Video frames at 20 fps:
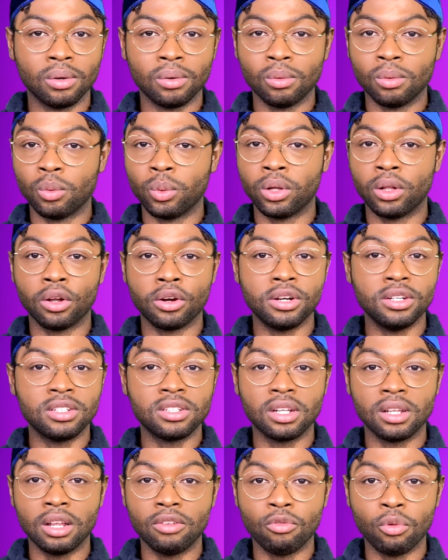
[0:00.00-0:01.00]
We learned
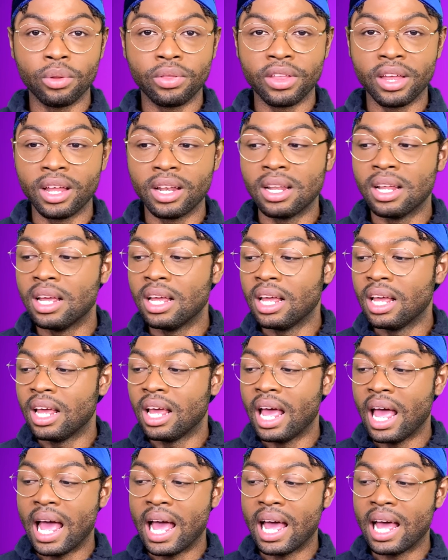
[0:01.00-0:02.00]
to live with it.
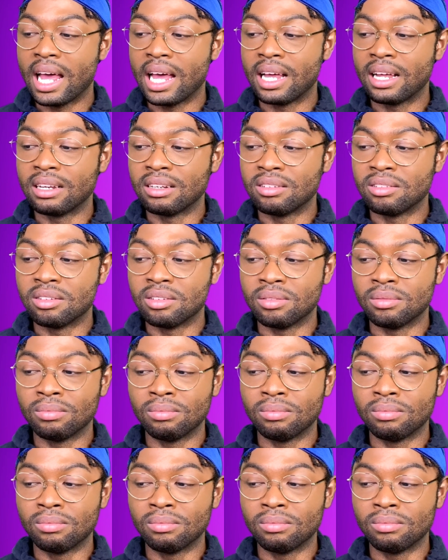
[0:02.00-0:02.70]
And